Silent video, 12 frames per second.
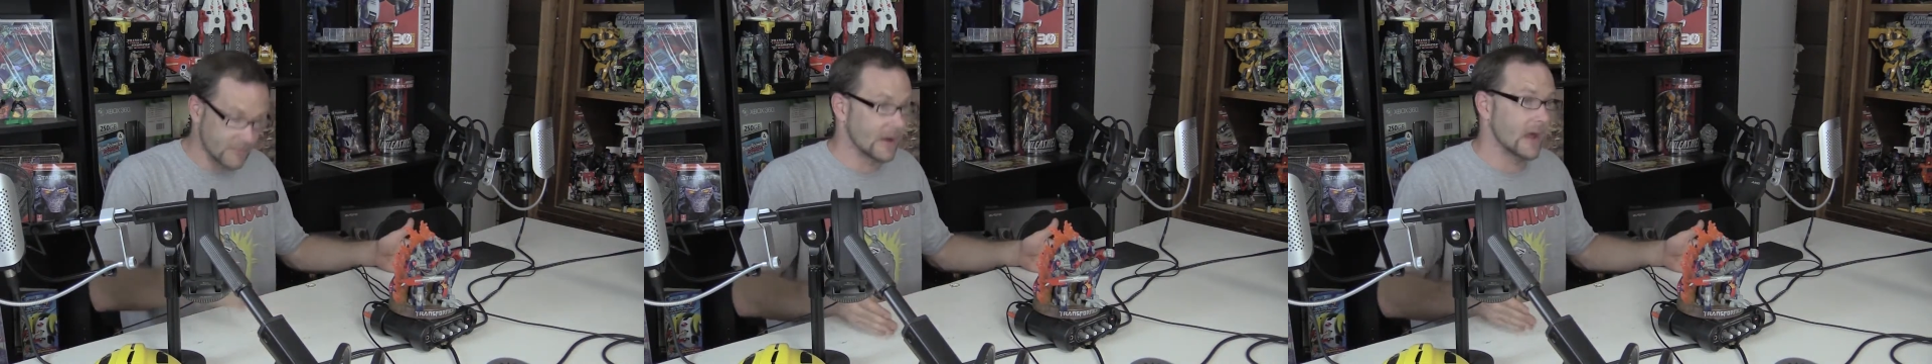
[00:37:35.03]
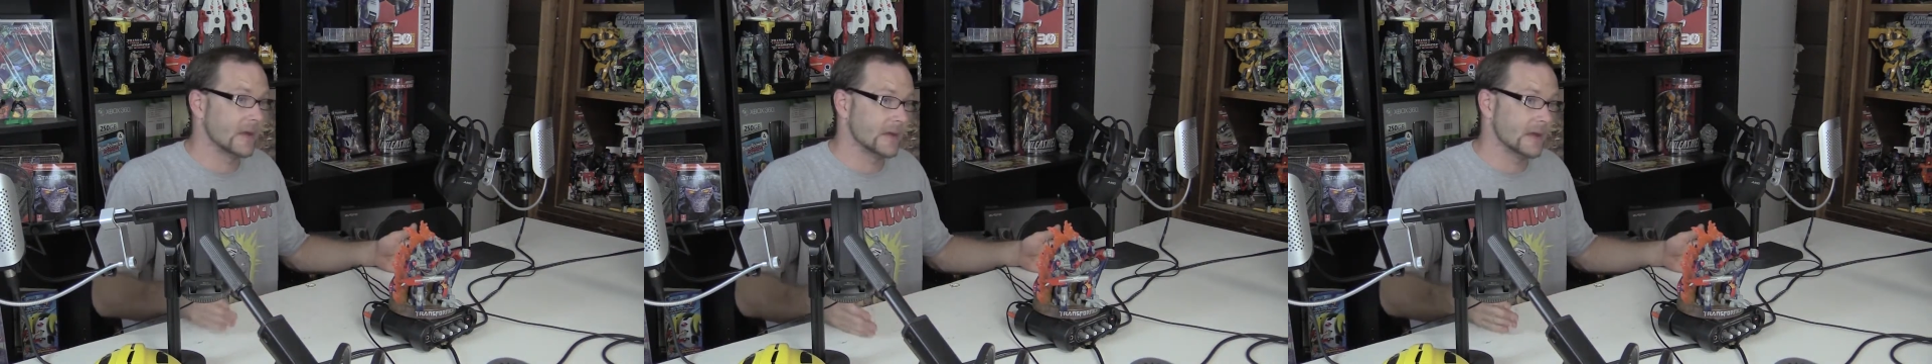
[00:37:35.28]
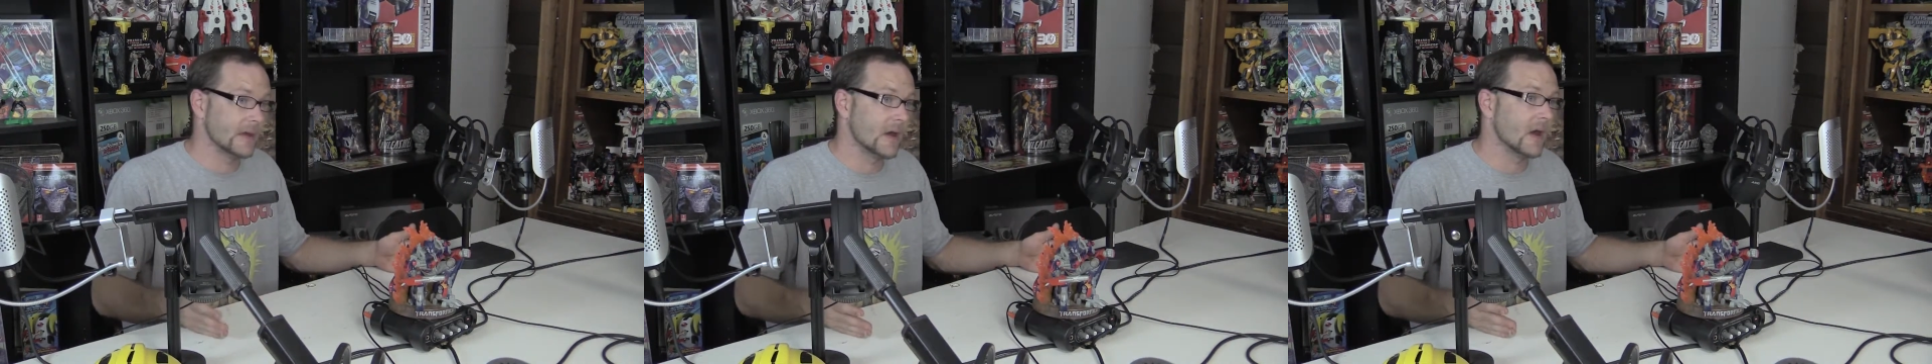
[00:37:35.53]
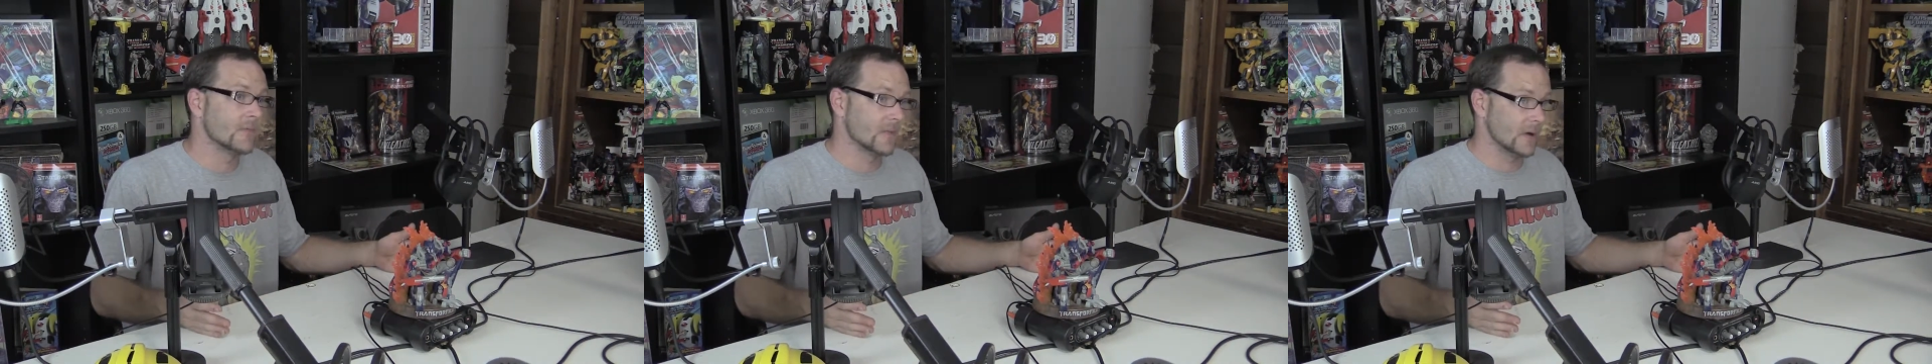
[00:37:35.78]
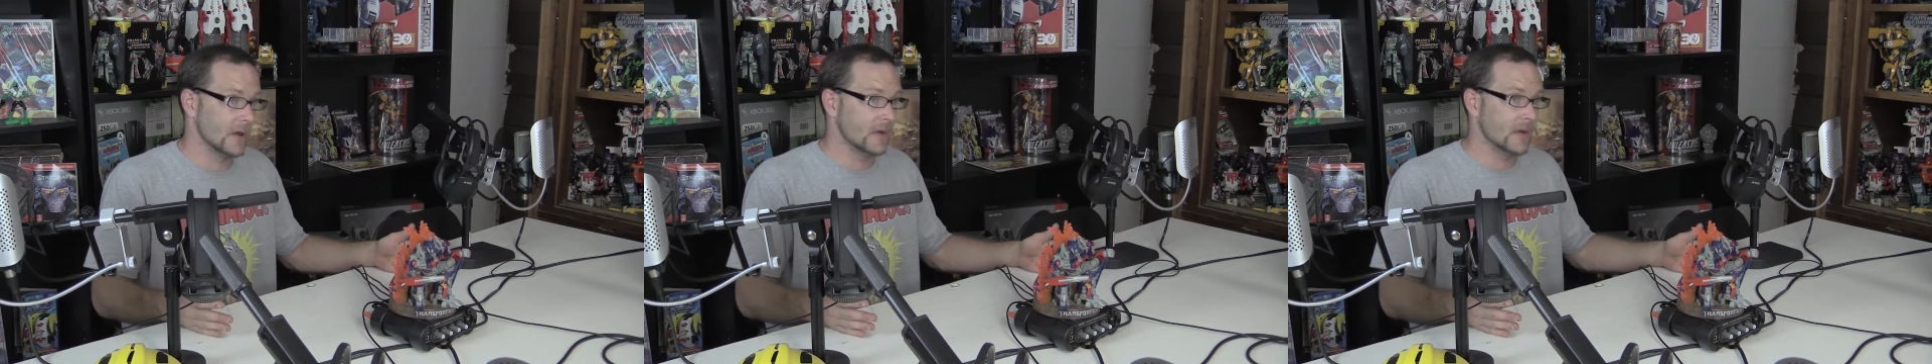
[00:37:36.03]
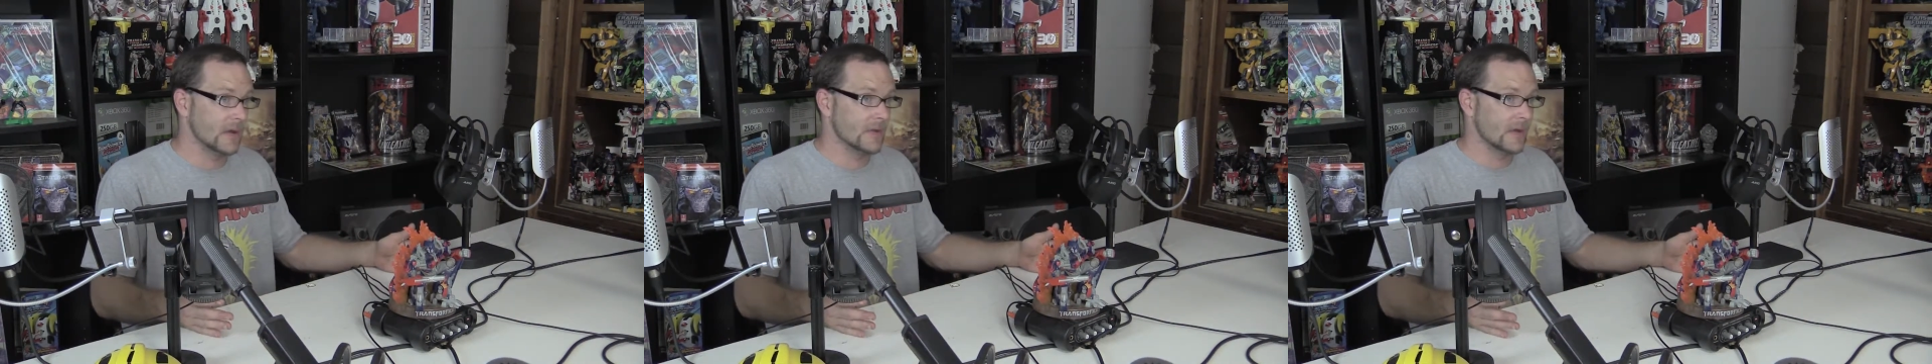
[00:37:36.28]
reality and
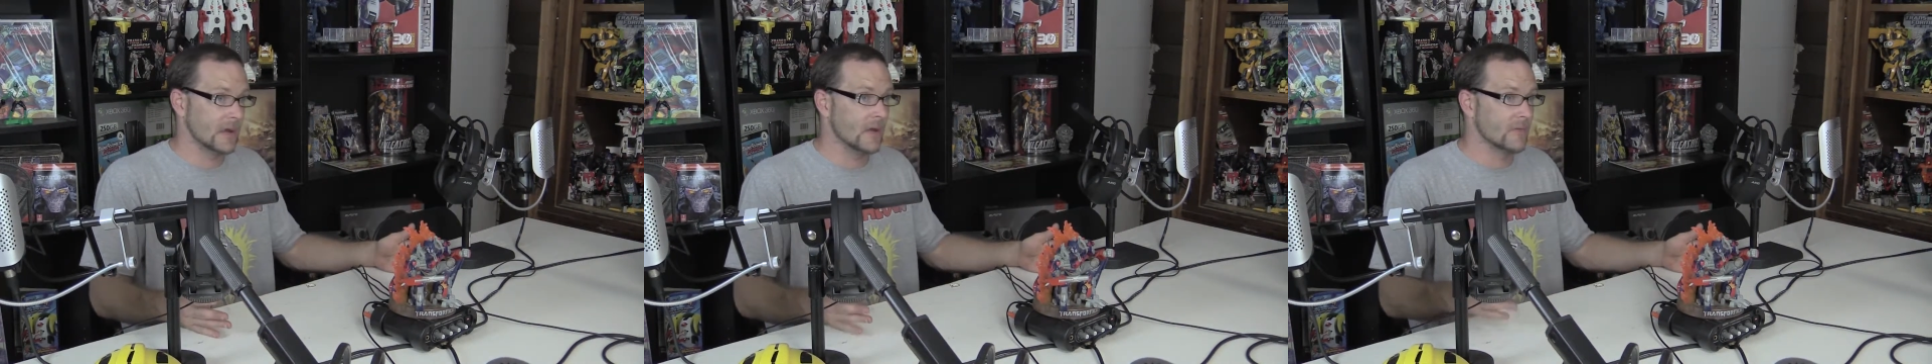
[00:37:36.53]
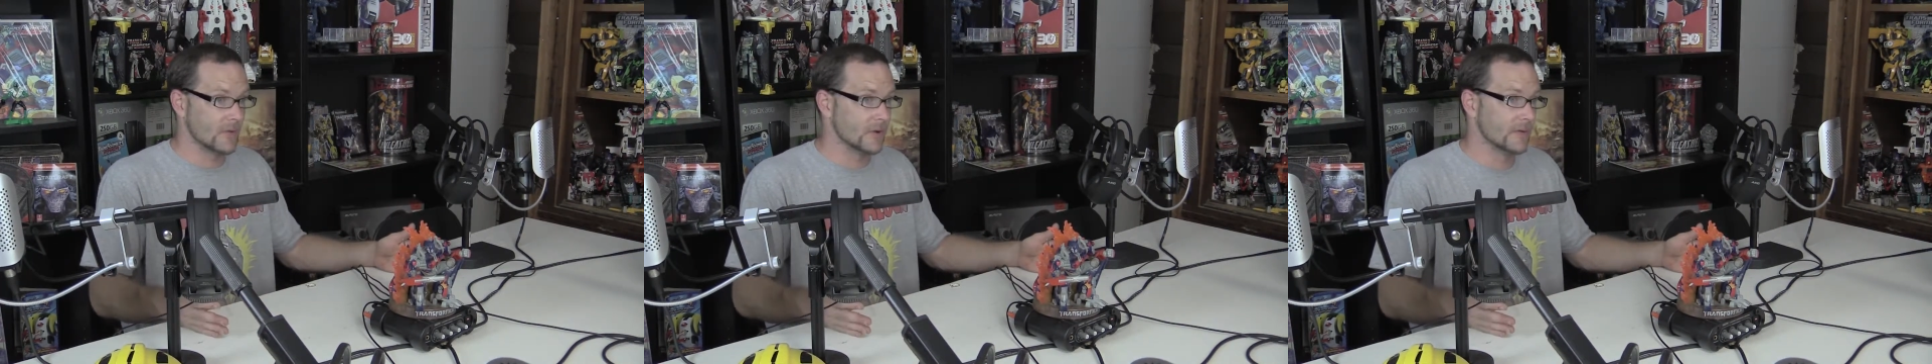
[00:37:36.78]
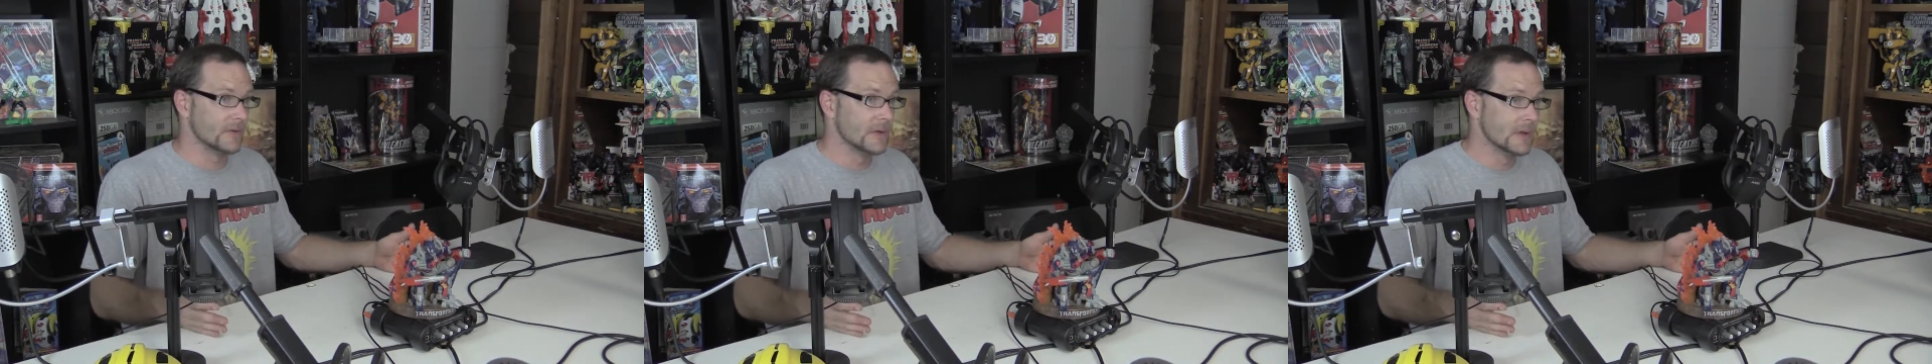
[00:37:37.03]
unreal.